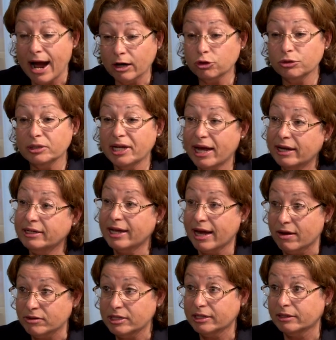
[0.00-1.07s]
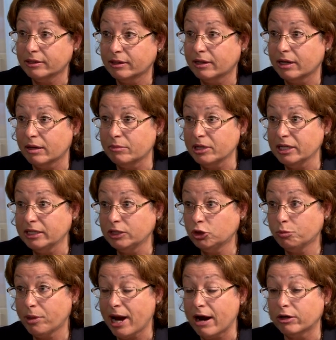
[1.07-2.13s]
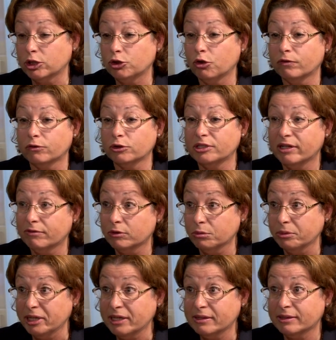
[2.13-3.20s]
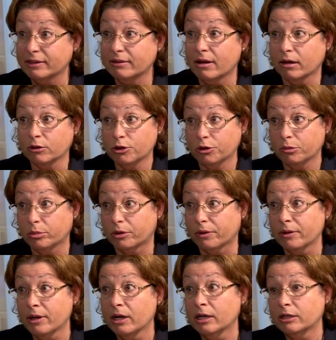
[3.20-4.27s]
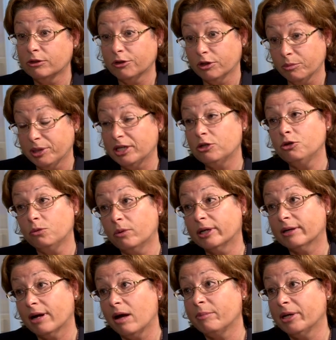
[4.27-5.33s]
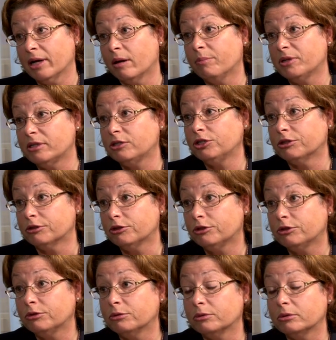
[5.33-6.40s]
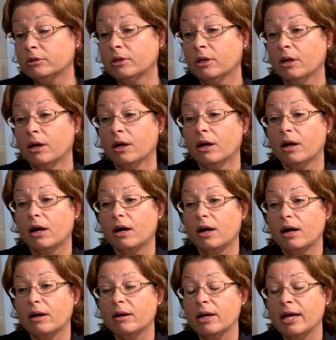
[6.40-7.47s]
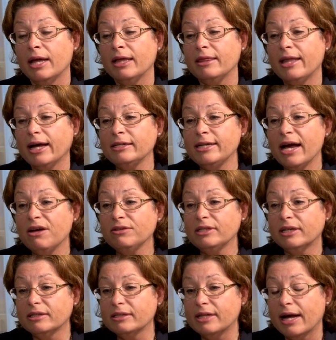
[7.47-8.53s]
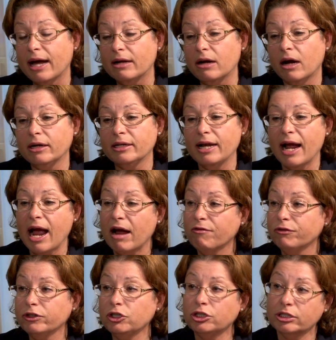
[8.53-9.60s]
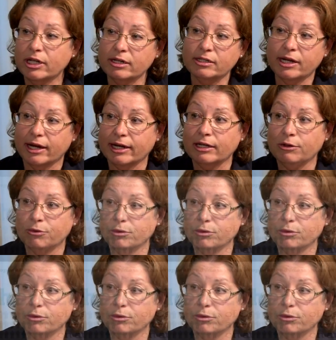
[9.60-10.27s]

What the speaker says: actually head-counted in each parish over several weeks in October. So there'll be a new one coming up this year soon. That tells us that on an average Sunday in